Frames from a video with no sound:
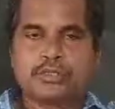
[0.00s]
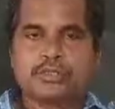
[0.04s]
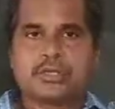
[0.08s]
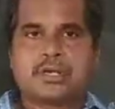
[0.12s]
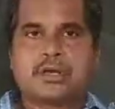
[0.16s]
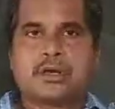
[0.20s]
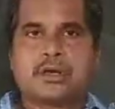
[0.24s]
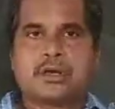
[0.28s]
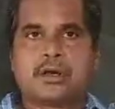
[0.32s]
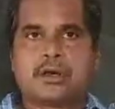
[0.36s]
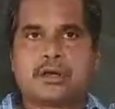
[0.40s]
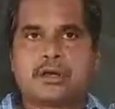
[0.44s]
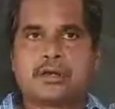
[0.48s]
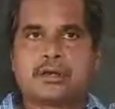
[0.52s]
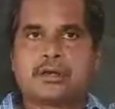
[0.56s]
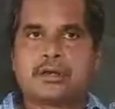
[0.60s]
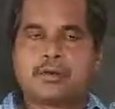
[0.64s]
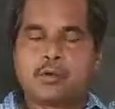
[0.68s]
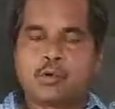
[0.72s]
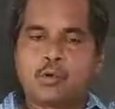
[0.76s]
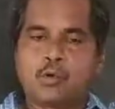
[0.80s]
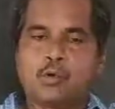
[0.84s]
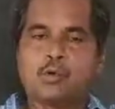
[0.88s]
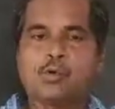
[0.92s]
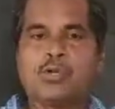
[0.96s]

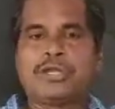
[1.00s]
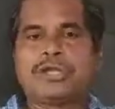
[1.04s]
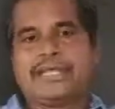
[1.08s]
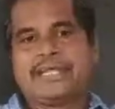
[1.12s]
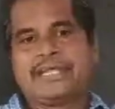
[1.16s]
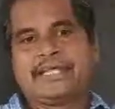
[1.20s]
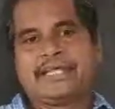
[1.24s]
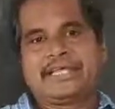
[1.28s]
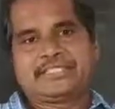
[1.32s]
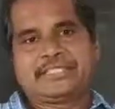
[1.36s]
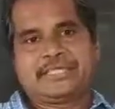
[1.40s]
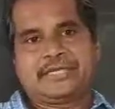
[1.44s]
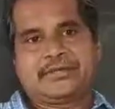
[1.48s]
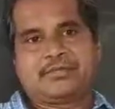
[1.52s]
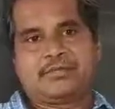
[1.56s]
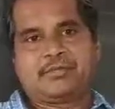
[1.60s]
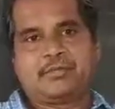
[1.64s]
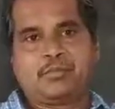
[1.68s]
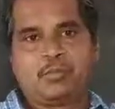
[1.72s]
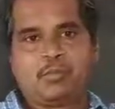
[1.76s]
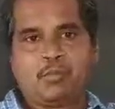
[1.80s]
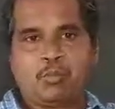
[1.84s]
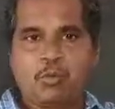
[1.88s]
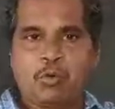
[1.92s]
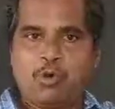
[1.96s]
are cooling nature.
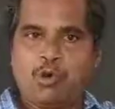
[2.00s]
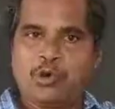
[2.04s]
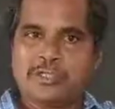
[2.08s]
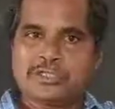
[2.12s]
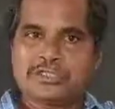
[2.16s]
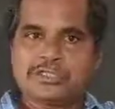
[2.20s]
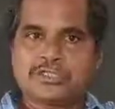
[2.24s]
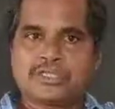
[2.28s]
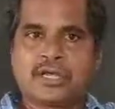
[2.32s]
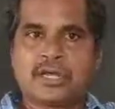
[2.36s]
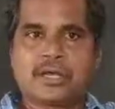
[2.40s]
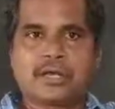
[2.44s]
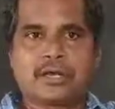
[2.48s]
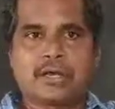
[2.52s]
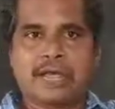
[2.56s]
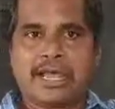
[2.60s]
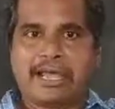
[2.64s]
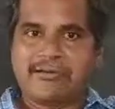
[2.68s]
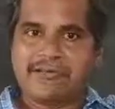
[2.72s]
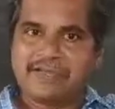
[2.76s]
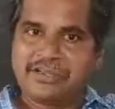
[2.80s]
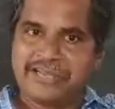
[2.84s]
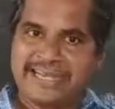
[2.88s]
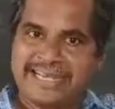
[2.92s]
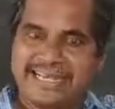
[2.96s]
Poles are
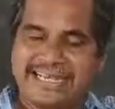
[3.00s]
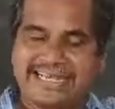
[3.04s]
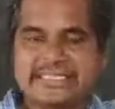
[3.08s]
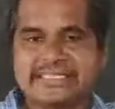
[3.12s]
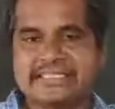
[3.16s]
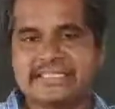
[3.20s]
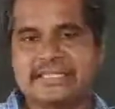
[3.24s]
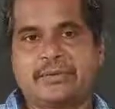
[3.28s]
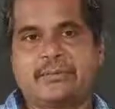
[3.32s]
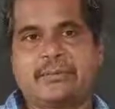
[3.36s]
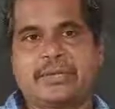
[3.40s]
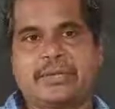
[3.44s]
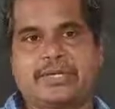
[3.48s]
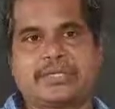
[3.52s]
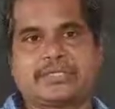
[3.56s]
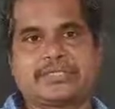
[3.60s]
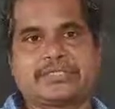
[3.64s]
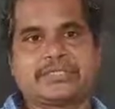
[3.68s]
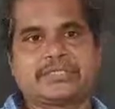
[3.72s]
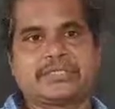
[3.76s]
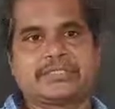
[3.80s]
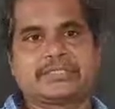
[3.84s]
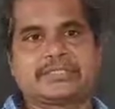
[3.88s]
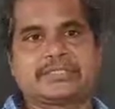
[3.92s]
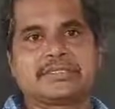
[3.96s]
having less
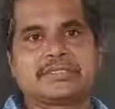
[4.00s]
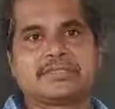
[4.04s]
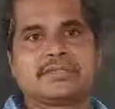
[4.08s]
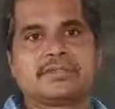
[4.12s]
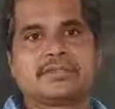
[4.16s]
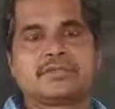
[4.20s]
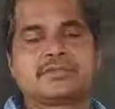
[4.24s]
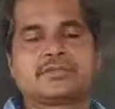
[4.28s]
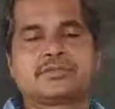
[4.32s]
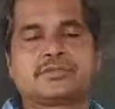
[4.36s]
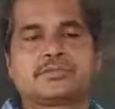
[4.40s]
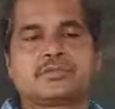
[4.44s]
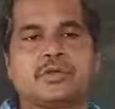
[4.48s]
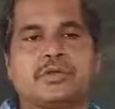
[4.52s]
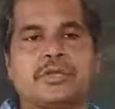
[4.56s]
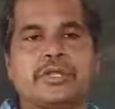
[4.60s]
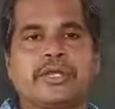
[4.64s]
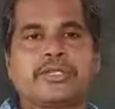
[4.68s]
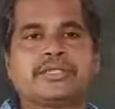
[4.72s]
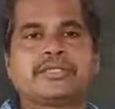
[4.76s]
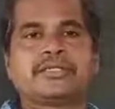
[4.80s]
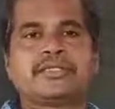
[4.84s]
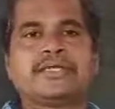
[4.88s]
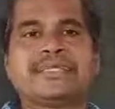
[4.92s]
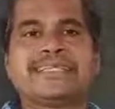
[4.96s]
temperatures, so
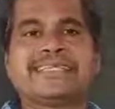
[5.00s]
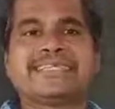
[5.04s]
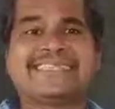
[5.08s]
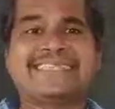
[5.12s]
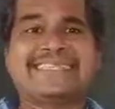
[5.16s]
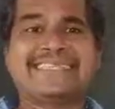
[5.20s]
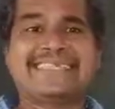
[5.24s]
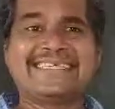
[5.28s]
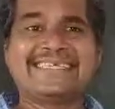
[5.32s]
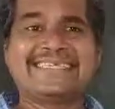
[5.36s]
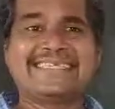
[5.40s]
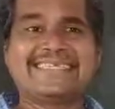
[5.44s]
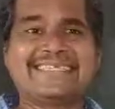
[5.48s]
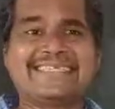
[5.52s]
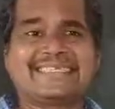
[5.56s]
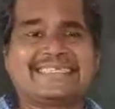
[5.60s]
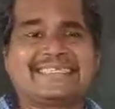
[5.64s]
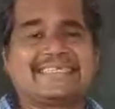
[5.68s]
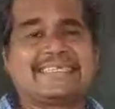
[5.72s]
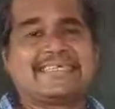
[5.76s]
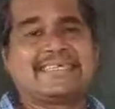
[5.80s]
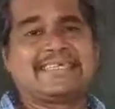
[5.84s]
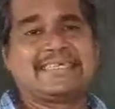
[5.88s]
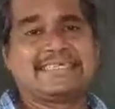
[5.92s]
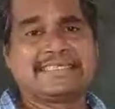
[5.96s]
that
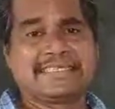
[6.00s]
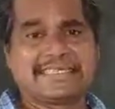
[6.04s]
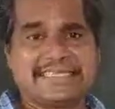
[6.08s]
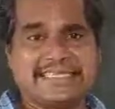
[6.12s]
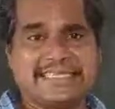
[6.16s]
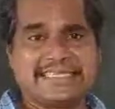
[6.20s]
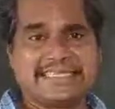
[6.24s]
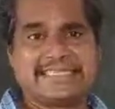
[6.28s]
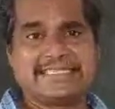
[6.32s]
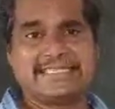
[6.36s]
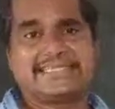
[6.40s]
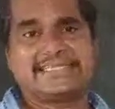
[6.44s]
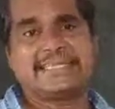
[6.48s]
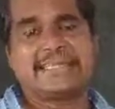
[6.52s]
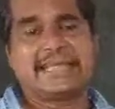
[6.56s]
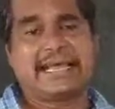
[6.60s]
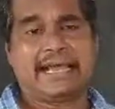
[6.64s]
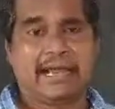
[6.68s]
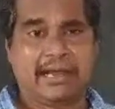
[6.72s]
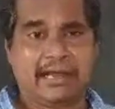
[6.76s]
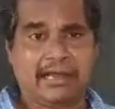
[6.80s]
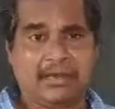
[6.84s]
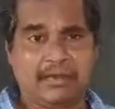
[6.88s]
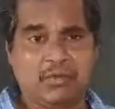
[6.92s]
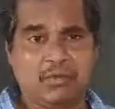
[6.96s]
these
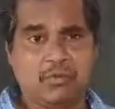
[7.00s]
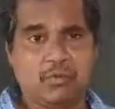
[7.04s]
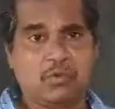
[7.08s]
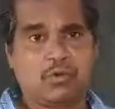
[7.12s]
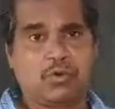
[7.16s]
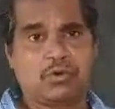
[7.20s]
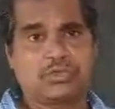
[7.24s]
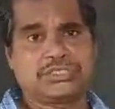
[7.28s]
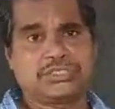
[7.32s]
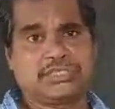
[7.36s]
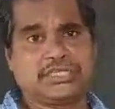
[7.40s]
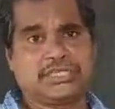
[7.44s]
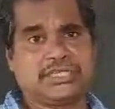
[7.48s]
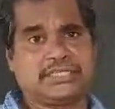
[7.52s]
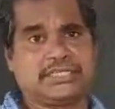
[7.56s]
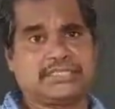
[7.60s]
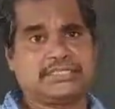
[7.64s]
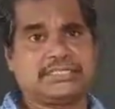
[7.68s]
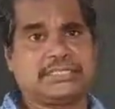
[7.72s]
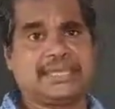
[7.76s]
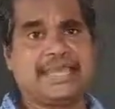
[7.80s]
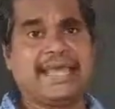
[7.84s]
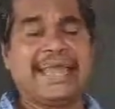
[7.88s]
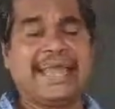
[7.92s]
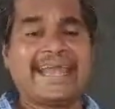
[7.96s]
seas and
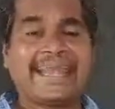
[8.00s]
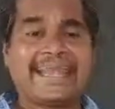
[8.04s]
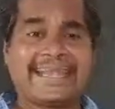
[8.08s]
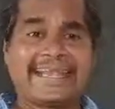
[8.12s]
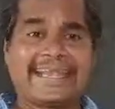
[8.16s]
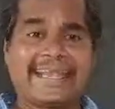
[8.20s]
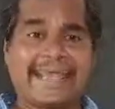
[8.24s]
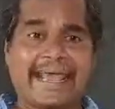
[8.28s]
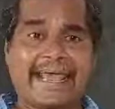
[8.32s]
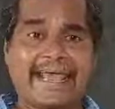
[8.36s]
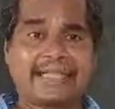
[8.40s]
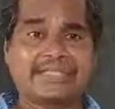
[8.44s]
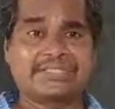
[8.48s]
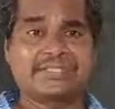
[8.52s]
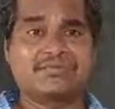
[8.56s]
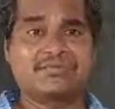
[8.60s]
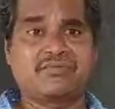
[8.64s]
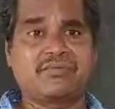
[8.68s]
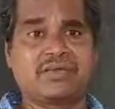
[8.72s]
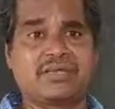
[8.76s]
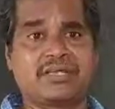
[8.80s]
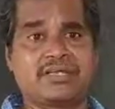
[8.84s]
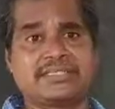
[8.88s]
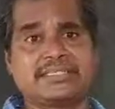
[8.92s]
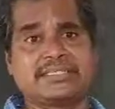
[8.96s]
oceans
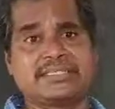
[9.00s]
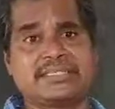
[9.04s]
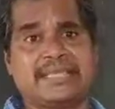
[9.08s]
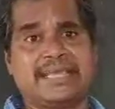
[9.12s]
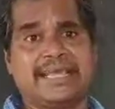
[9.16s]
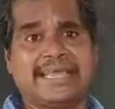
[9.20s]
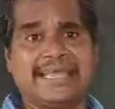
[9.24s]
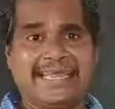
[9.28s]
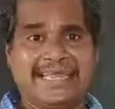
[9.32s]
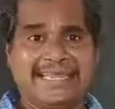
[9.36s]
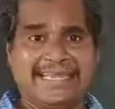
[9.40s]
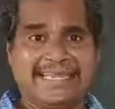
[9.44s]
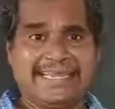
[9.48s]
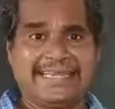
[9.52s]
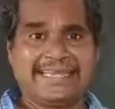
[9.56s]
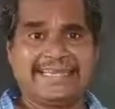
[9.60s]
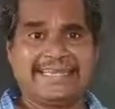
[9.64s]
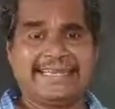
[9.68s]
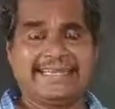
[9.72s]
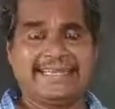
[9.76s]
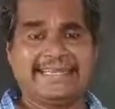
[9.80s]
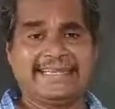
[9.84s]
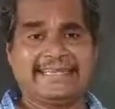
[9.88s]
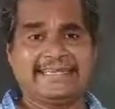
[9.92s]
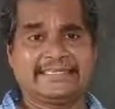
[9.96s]
transfers heat
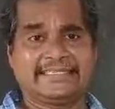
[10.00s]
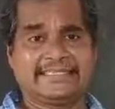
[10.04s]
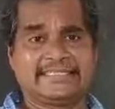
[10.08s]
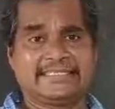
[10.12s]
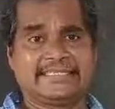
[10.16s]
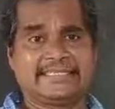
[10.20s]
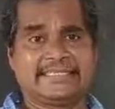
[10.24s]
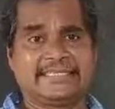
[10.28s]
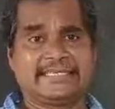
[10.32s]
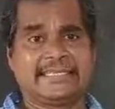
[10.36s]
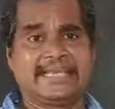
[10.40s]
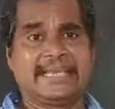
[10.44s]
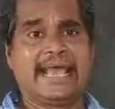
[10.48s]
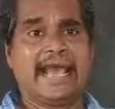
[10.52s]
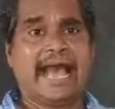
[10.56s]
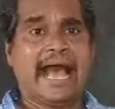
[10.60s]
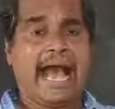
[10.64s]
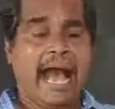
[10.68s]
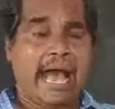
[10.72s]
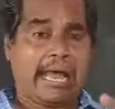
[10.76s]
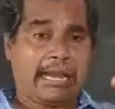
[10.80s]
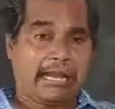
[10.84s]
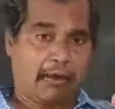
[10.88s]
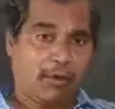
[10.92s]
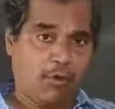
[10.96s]
energy
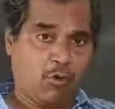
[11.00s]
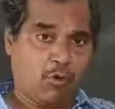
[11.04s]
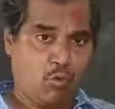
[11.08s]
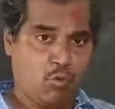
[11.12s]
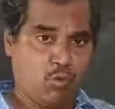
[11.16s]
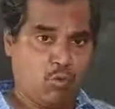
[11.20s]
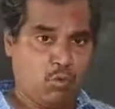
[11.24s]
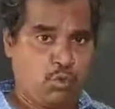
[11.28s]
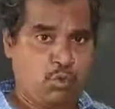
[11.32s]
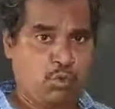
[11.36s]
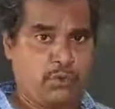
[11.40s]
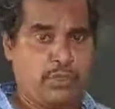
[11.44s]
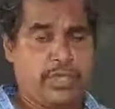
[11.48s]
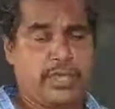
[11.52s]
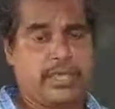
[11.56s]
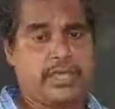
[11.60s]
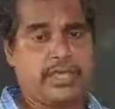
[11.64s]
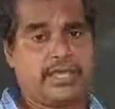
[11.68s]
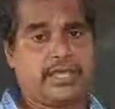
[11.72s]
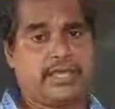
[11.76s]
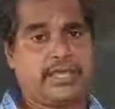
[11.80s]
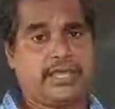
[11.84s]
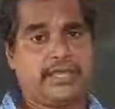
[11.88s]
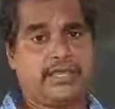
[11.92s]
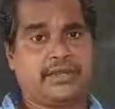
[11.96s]
around the
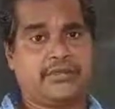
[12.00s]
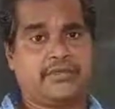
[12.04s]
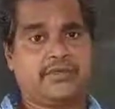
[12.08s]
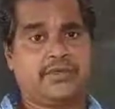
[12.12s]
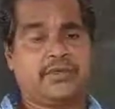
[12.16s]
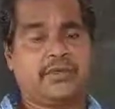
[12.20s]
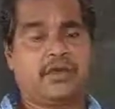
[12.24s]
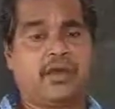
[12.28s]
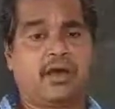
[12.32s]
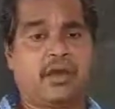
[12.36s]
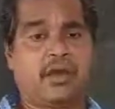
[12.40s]
earth